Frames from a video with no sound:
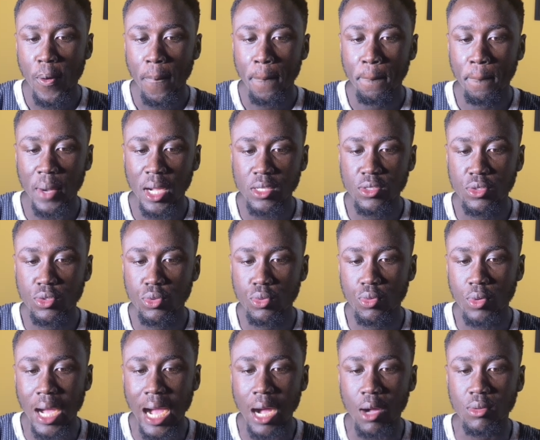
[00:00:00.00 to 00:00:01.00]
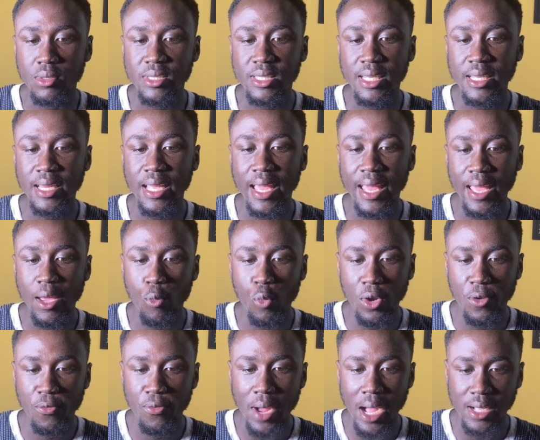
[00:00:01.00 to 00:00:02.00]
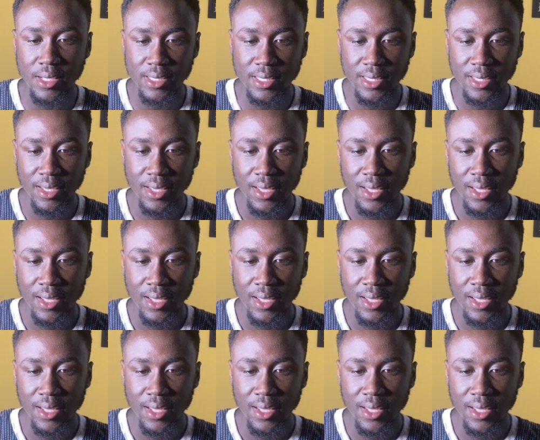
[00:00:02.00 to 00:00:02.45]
but you outdid her with facts.